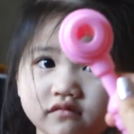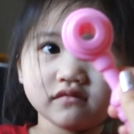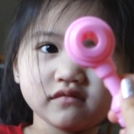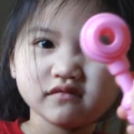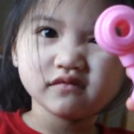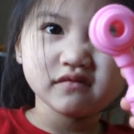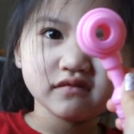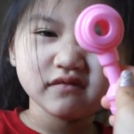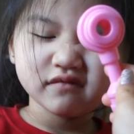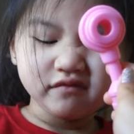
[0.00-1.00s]
eye?
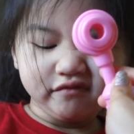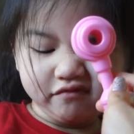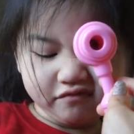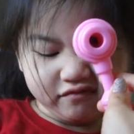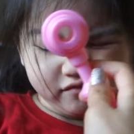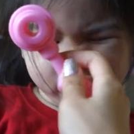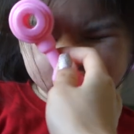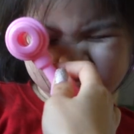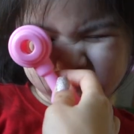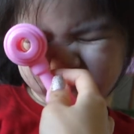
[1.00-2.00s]
And the
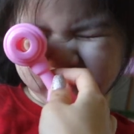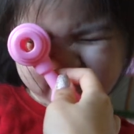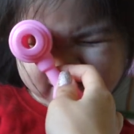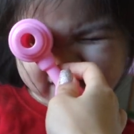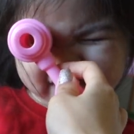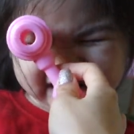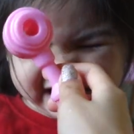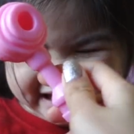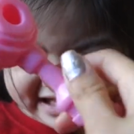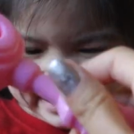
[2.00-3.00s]
other eye?
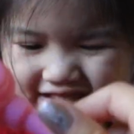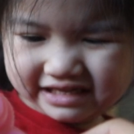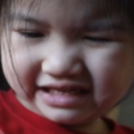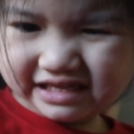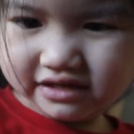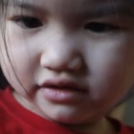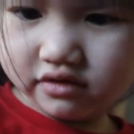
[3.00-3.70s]
Now I'll check your